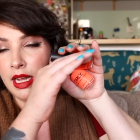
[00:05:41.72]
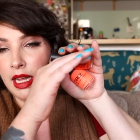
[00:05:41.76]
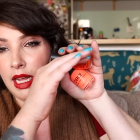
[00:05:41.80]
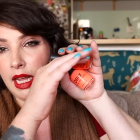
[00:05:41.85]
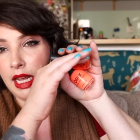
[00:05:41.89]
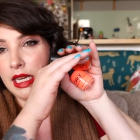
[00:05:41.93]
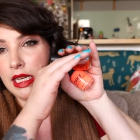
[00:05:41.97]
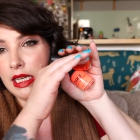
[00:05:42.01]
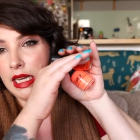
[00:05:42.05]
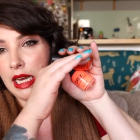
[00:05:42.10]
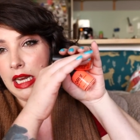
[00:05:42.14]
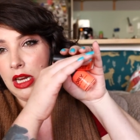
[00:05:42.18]

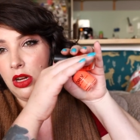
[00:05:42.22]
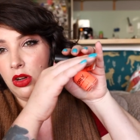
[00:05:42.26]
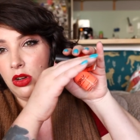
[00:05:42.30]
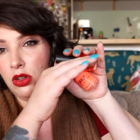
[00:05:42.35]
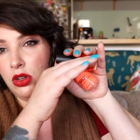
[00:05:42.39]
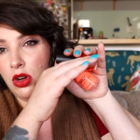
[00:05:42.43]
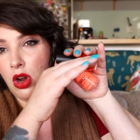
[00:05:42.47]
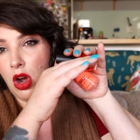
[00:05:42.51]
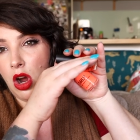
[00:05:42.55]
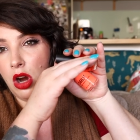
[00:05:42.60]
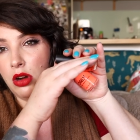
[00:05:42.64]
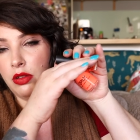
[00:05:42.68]
a
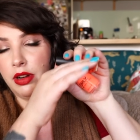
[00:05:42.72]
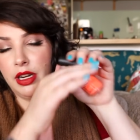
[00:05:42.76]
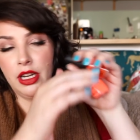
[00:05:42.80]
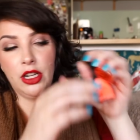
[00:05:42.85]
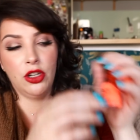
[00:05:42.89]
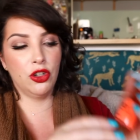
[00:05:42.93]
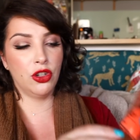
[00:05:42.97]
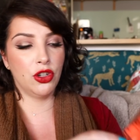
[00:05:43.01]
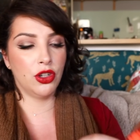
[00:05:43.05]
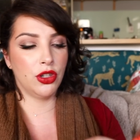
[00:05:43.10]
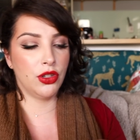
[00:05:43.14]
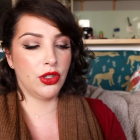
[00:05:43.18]
neon
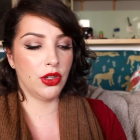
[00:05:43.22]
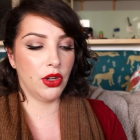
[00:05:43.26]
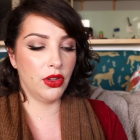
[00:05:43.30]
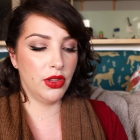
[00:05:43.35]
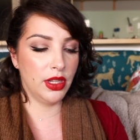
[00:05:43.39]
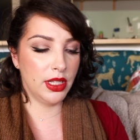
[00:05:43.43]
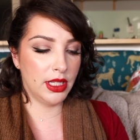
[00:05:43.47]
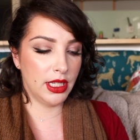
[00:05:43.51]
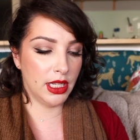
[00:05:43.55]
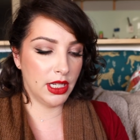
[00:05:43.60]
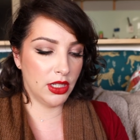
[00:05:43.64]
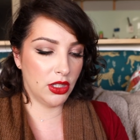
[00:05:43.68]
orange. So
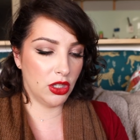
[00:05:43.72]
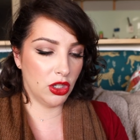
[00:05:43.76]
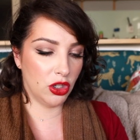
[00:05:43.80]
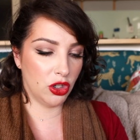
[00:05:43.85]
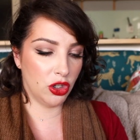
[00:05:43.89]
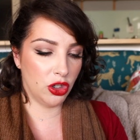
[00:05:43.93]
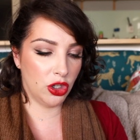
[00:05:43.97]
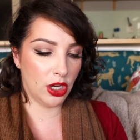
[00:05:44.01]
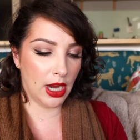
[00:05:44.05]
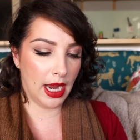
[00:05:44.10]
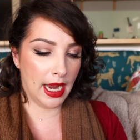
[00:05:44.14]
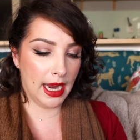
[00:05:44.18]
this is the
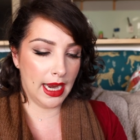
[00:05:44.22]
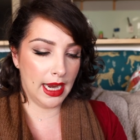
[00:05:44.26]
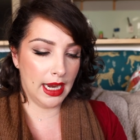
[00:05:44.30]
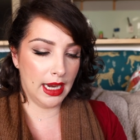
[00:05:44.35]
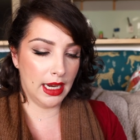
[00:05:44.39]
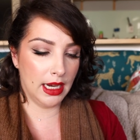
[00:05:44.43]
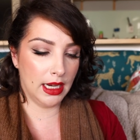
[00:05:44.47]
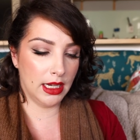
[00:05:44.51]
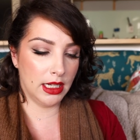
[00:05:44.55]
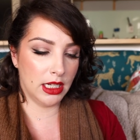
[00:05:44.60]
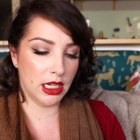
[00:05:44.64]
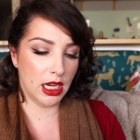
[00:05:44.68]

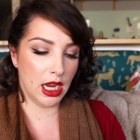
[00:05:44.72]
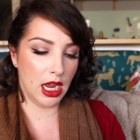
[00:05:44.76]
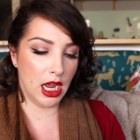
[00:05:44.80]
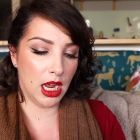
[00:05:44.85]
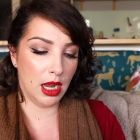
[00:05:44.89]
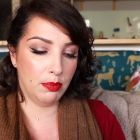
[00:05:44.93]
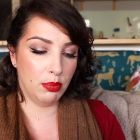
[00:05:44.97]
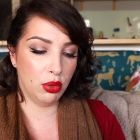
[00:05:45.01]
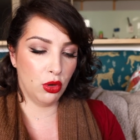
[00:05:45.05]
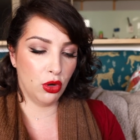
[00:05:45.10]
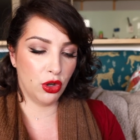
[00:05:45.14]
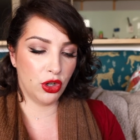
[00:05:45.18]
shade
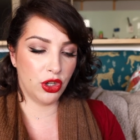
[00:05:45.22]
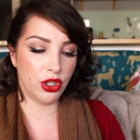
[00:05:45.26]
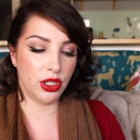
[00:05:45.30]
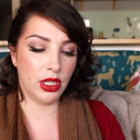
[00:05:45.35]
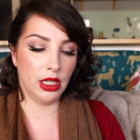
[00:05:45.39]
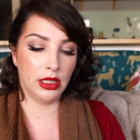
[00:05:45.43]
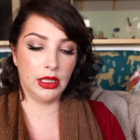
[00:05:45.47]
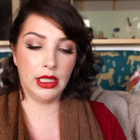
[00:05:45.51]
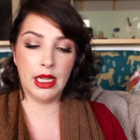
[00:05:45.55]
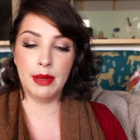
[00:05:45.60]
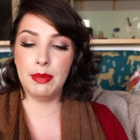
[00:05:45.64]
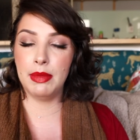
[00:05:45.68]
Push
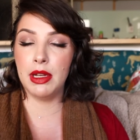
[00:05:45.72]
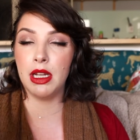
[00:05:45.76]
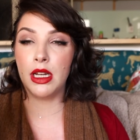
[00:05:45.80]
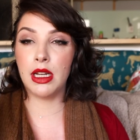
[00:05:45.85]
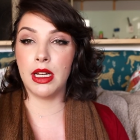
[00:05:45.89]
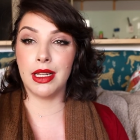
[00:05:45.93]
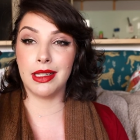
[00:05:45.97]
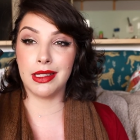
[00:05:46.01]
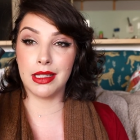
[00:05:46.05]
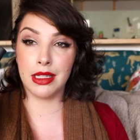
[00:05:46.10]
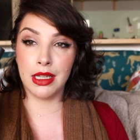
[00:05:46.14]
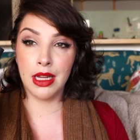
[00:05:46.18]
the Limit.
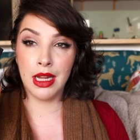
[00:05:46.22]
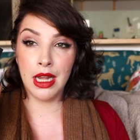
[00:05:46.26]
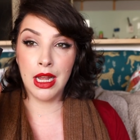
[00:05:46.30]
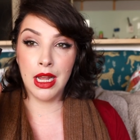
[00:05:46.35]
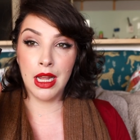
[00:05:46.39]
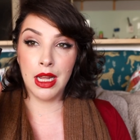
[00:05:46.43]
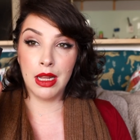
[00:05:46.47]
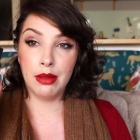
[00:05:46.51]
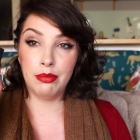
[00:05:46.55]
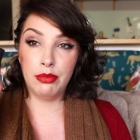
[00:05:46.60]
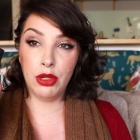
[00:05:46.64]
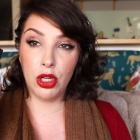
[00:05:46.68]
It's
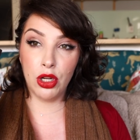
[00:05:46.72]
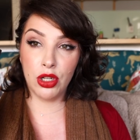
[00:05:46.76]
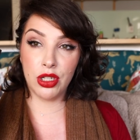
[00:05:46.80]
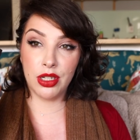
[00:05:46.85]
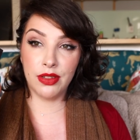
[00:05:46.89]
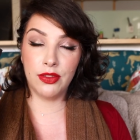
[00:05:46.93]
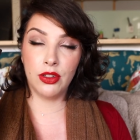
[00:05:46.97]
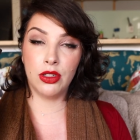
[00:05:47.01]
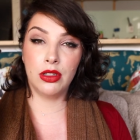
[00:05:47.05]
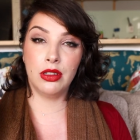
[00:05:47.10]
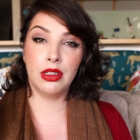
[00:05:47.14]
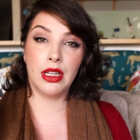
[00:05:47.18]

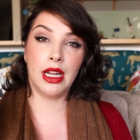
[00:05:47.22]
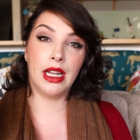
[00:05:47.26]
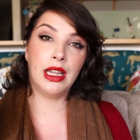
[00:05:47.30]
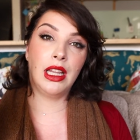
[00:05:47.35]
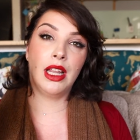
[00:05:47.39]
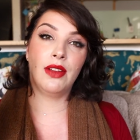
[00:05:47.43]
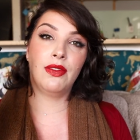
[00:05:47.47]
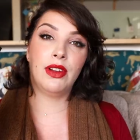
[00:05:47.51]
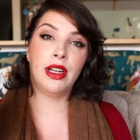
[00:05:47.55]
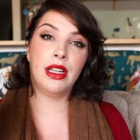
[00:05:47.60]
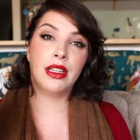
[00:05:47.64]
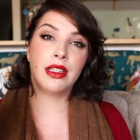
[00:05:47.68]
beautiful. I
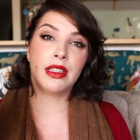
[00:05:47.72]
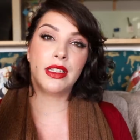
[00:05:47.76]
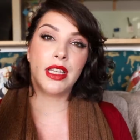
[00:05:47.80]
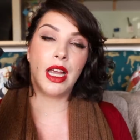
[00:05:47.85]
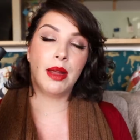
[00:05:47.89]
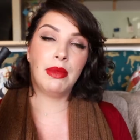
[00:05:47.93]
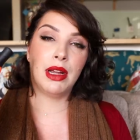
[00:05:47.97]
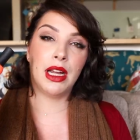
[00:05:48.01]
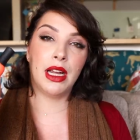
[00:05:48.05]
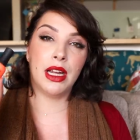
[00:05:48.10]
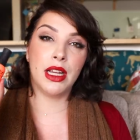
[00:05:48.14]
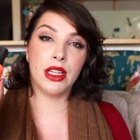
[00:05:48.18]
love it in
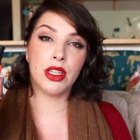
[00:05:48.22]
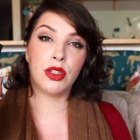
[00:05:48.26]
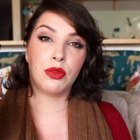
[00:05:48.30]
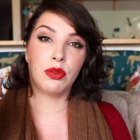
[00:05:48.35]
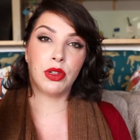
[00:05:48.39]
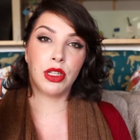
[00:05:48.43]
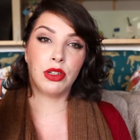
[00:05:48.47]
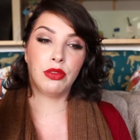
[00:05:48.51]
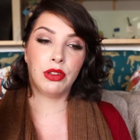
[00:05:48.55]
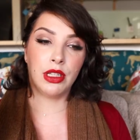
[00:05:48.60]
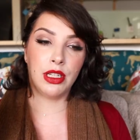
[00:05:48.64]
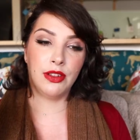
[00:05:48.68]
summer. It's
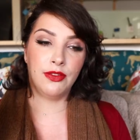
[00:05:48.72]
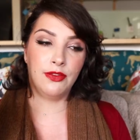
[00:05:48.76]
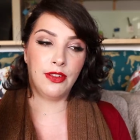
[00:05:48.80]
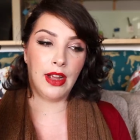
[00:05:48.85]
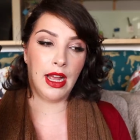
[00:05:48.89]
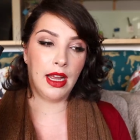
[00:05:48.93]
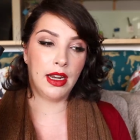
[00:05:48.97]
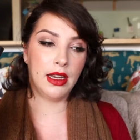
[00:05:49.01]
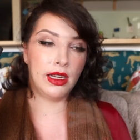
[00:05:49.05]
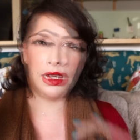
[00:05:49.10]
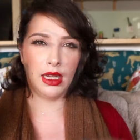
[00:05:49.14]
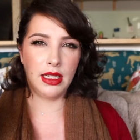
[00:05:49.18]
really, really
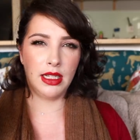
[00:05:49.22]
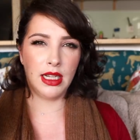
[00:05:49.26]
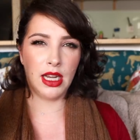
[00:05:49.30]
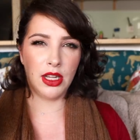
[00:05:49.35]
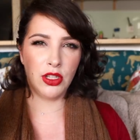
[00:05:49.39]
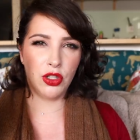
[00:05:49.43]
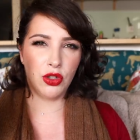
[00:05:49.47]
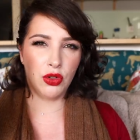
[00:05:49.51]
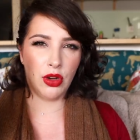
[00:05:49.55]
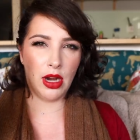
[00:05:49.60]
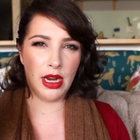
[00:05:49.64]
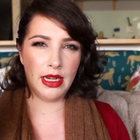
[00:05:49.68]
fun. It
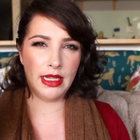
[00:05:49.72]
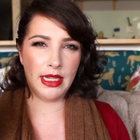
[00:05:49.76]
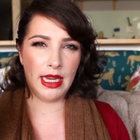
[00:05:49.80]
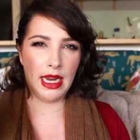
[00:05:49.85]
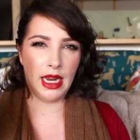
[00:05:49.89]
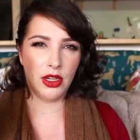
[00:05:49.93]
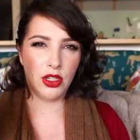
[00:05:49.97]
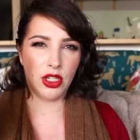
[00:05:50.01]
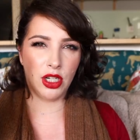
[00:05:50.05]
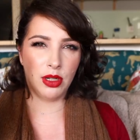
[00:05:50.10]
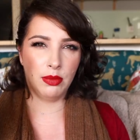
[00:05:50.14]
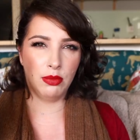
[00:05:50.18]
does dry
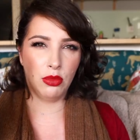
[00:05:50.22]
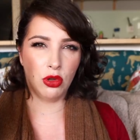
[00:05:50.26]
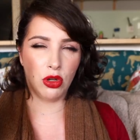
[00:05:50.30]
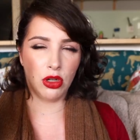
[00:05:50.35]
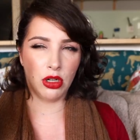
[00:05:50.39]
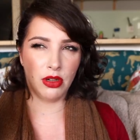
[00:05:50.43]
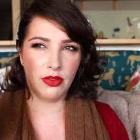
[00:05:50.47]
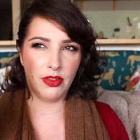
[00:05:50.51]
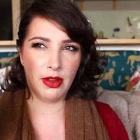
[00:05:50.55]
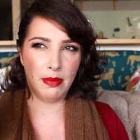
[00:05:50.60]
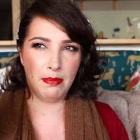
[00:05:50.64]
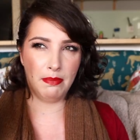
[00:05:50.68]
down to
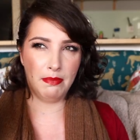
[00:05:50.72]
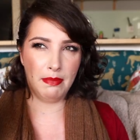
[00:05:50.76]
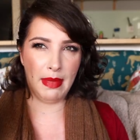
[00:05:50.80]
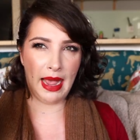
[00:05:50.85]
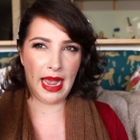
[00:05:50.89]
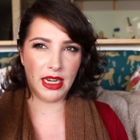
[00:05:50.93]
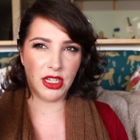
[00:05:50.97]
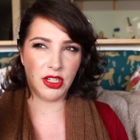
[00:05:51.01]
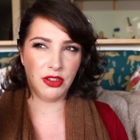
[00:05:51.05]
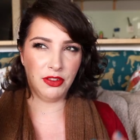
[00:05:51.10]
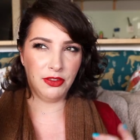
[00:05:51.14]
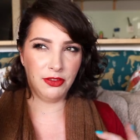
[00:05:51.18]
more of a
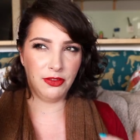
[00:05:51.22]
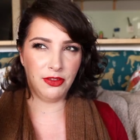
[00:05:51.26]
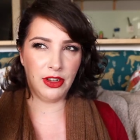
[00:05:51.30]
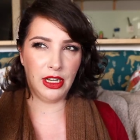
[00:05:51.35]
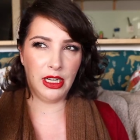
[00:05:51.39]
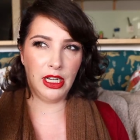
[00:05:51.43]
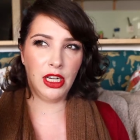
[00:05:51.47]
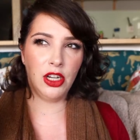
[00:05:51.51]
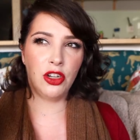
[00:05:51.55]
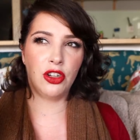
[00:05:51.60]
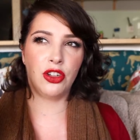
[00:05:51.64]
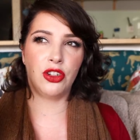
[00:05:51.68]
matte
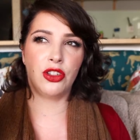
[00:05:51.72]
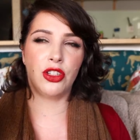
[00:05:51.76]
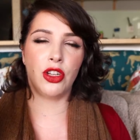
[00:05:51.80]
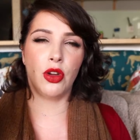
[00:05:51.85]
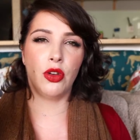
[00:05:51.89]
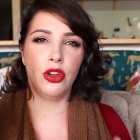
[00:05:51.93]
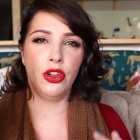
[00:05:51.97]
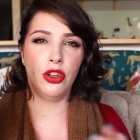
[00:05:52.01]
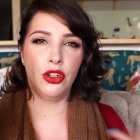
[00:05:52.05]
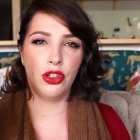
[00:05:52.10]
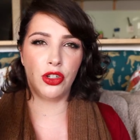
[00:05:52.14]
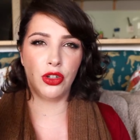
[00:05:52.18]
finish.
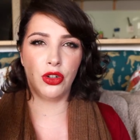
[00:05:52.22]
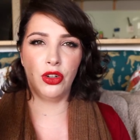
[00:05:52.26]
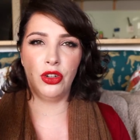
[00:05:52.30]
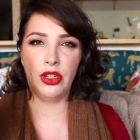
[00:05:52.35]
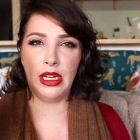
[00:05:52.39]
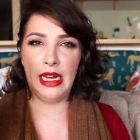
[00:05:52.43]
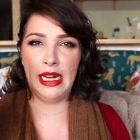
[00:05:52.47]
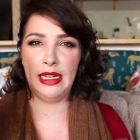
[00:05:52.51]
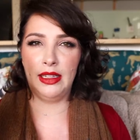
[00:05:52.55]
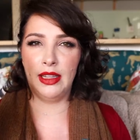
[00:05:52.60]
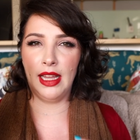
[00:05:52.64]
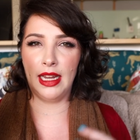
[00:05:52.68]
So you do
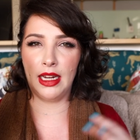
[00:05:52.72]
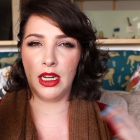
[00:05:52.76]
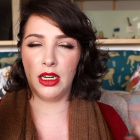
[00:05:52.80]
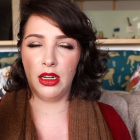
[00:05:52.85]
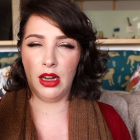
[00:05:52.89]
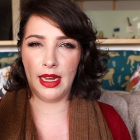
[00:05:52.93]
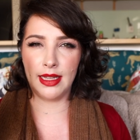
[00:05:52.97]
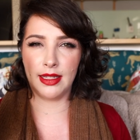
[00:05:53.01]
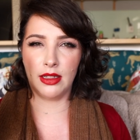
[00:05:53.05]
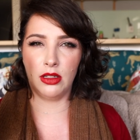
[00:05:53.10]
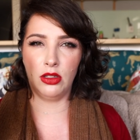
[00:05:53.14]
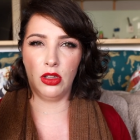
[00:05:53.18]
need like a
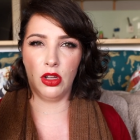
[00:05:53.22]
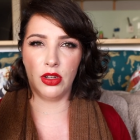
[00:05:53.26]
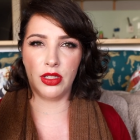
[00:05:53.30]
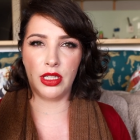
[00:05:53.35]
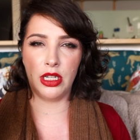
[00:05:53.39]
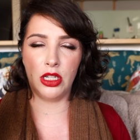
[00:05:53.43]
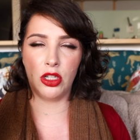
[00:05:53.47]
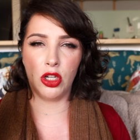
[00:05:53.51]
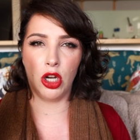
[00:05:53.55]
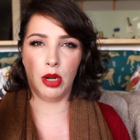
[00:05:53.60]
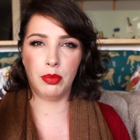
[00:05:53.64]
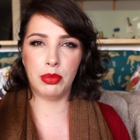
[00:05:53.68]
nice
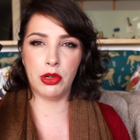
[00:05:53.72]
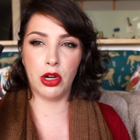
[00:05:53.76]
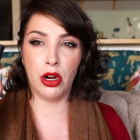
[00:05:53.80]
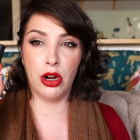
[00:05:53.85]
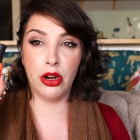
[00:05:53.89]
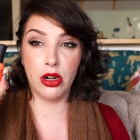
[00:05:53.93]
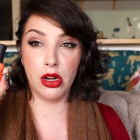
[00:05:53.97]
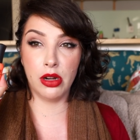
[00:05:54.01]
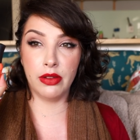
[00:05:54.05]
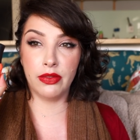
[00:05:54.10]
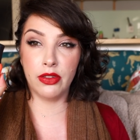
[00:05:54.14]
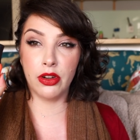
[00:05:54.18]
glossy top
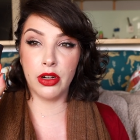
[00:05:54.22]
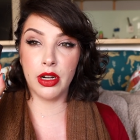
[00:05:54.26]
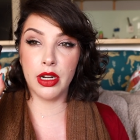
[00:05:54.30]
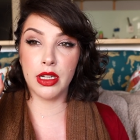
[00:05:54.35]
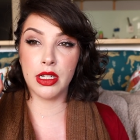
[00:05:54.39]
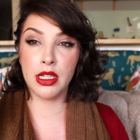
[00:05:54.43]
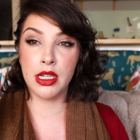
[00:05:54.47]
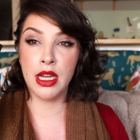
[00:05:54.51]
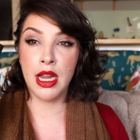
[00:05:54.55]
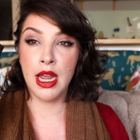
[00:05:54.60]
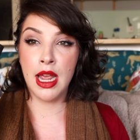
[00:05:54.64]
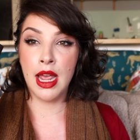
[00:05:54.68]
coat over
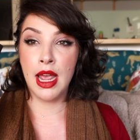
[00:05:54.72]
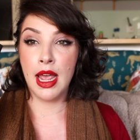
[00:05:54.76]
it.